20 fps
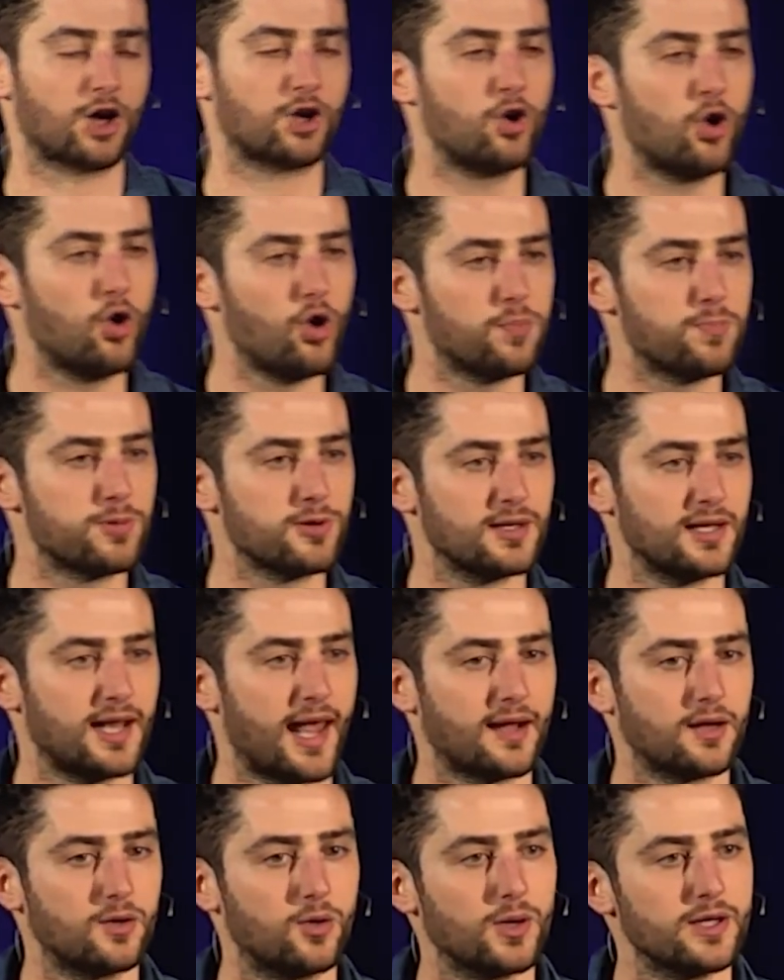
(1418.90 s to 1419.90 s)
are corporate
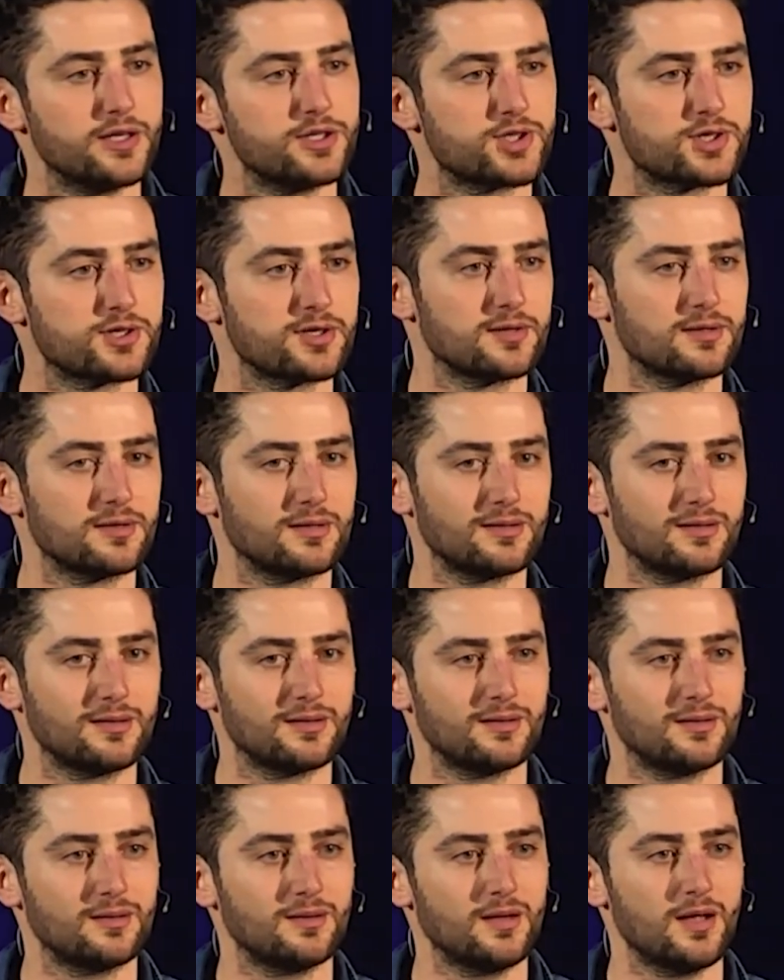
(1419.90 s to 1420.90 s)
language.
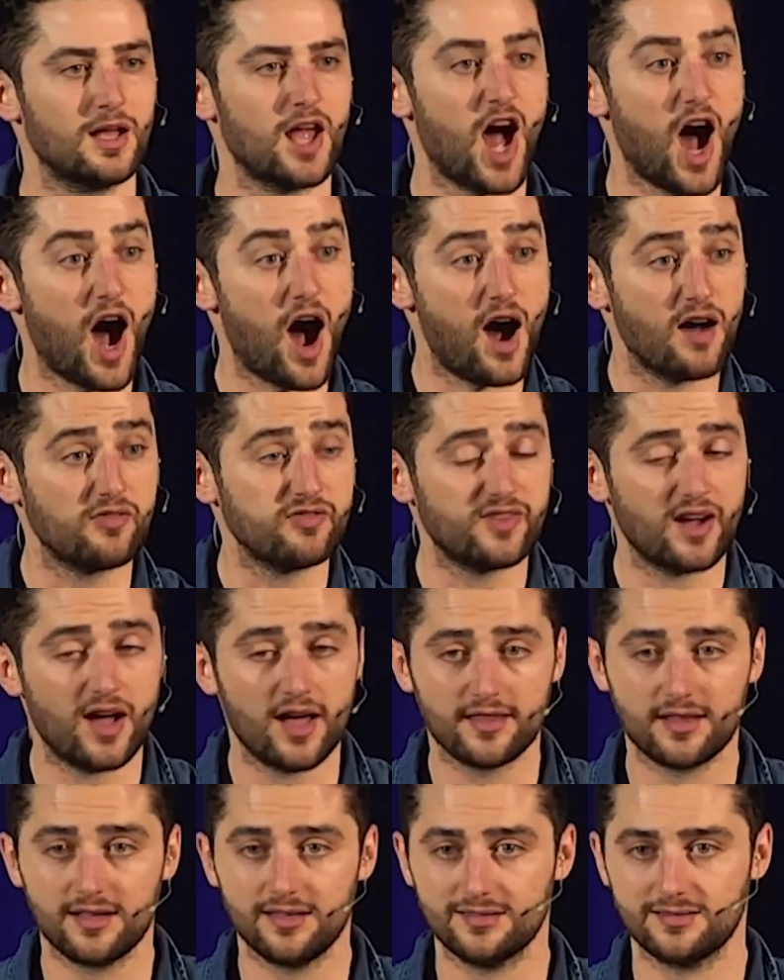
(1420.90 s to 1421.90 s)
Our
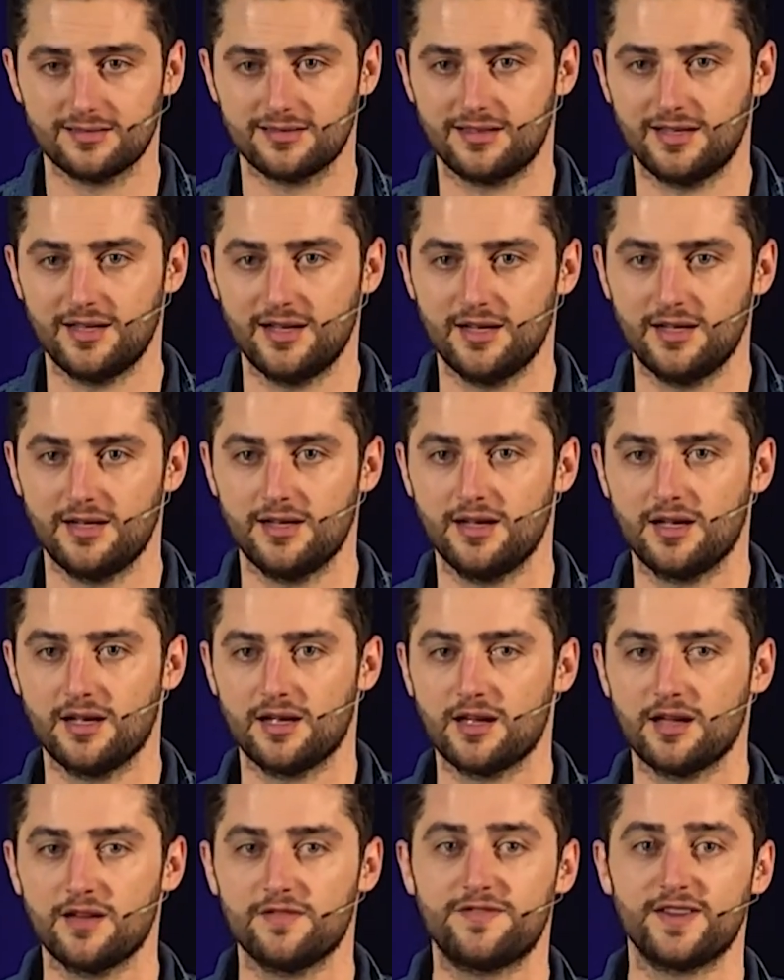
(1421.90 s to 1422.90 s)
Father,
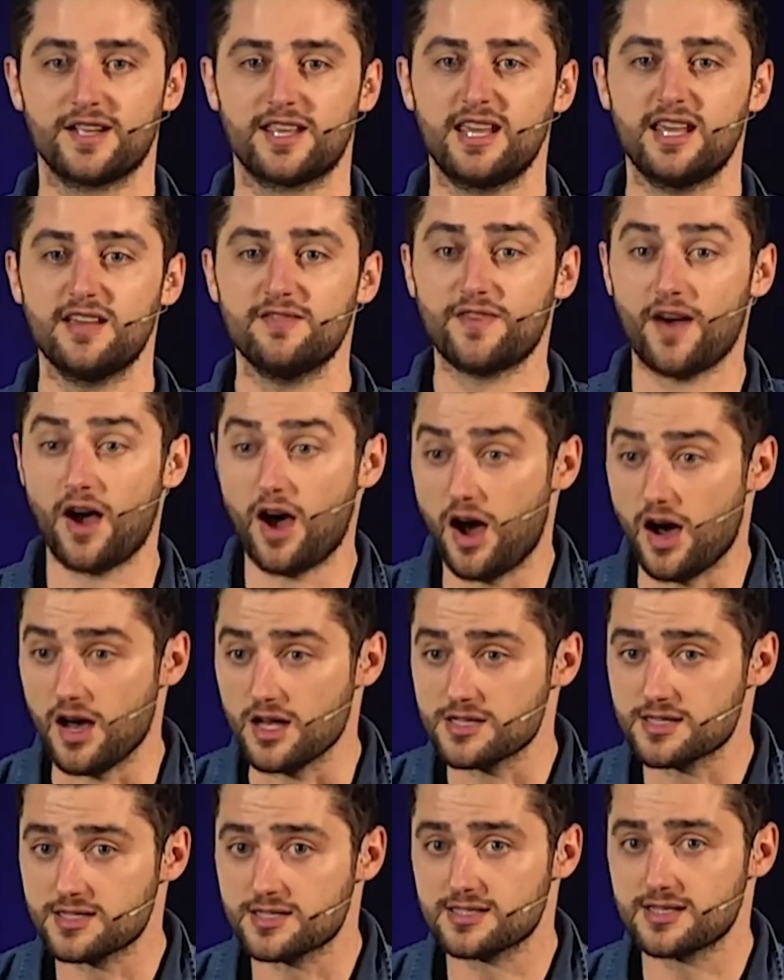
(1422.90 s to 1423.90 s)
forgive
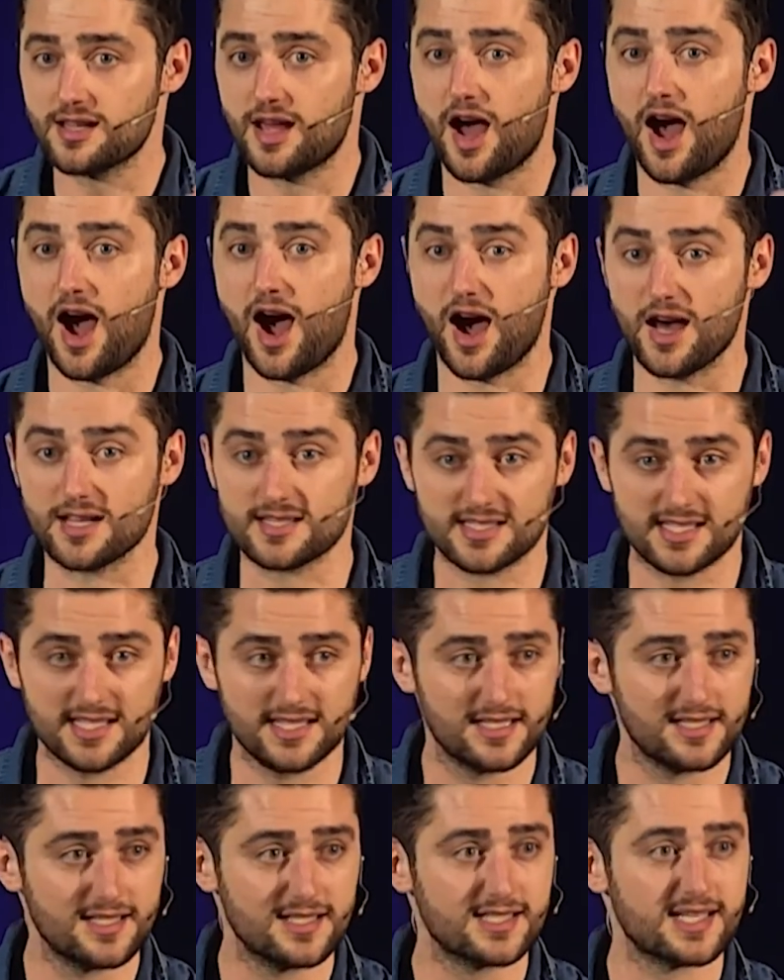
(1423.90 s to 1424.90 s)
us our
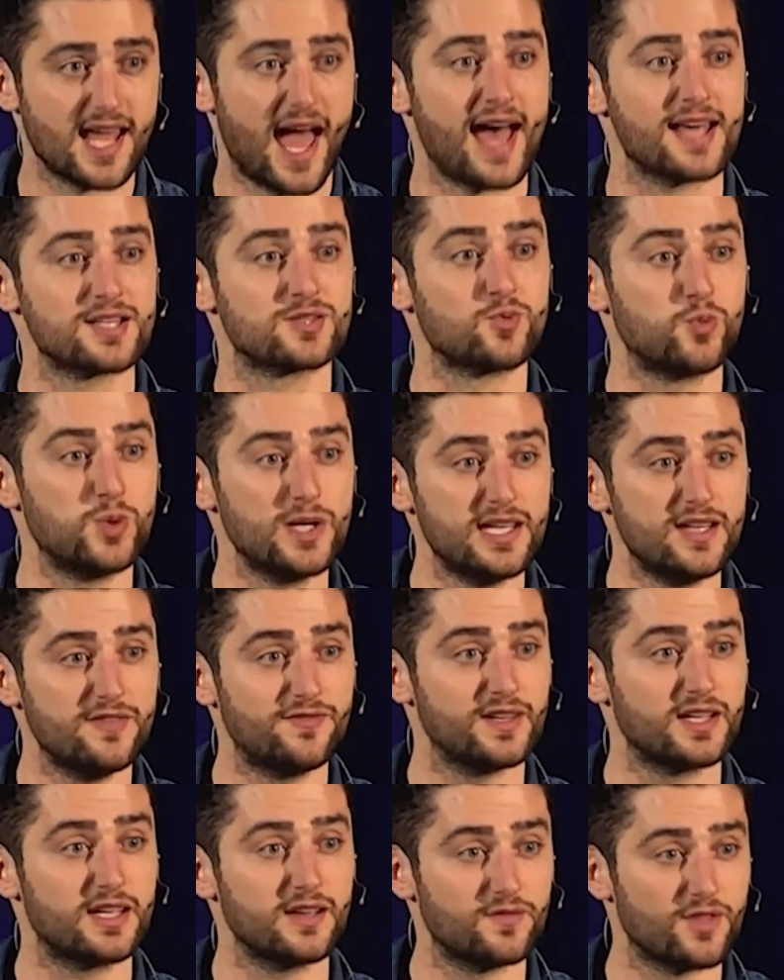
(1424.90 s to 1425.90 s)
sins as we
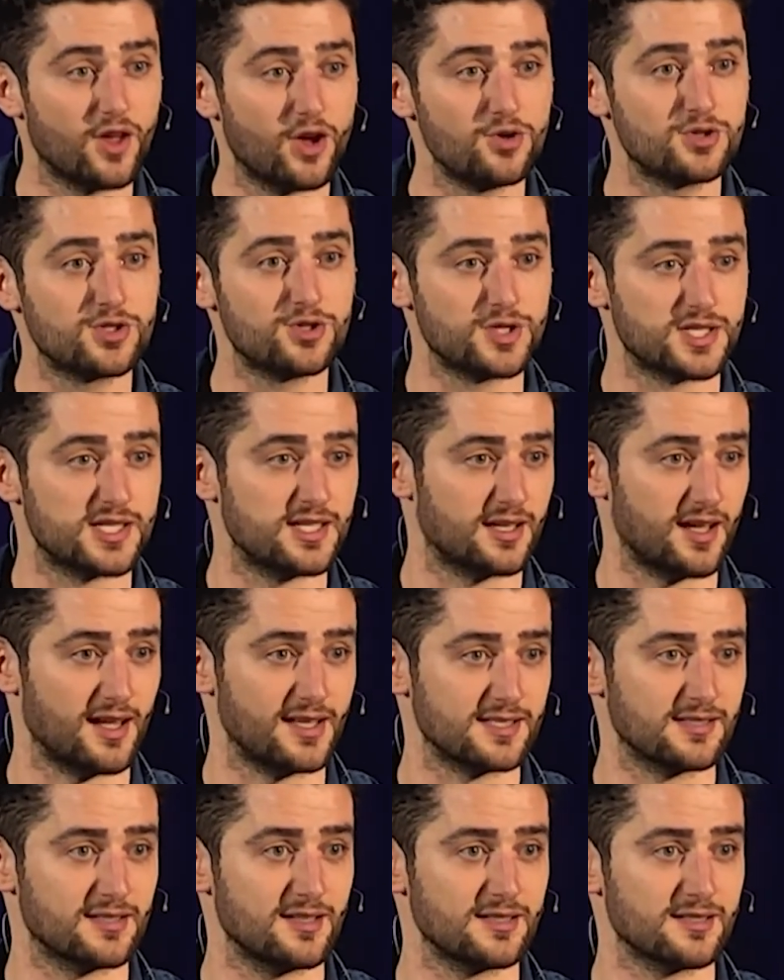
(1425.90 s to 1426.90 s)
forgive those who sin
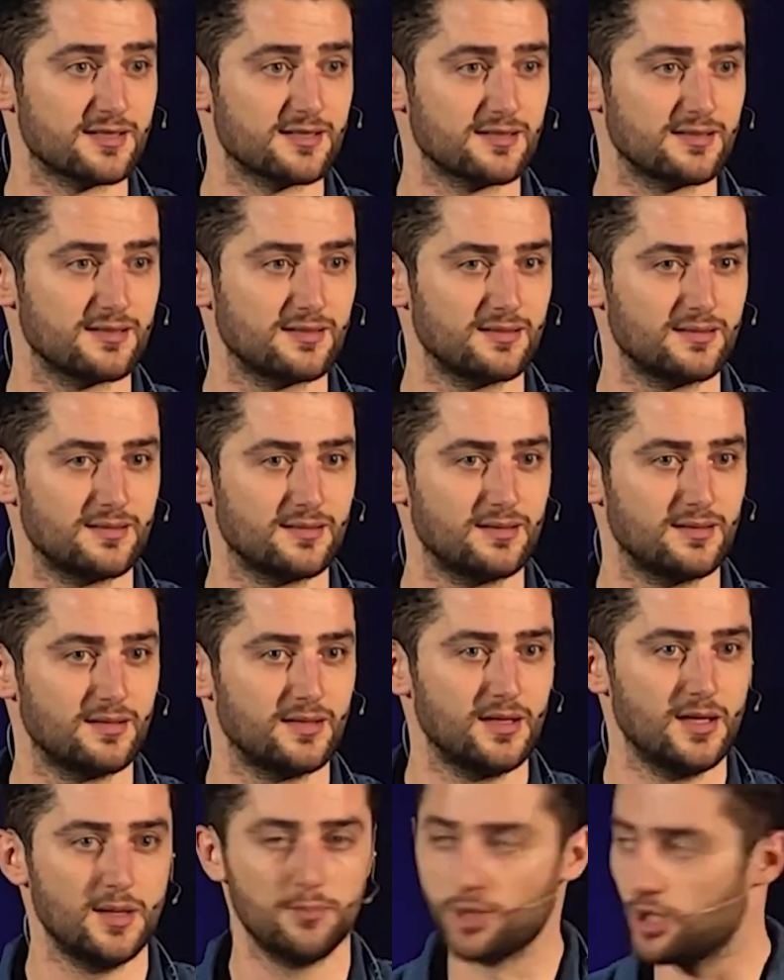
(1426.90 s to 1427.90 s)
against us.
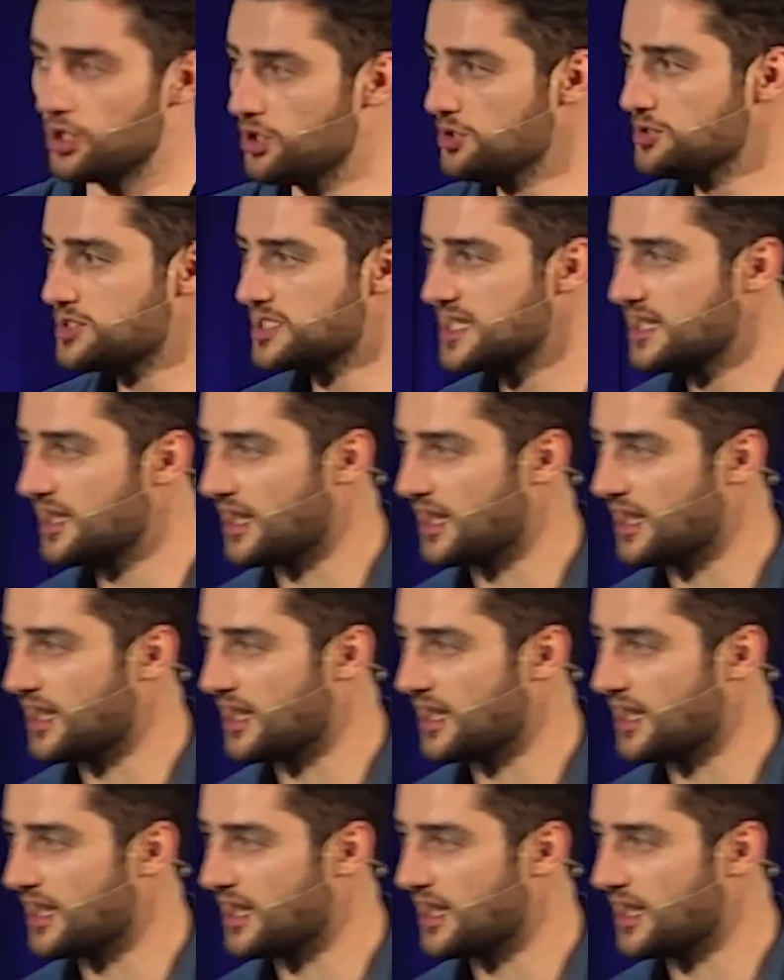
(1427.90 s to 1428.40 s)
But who's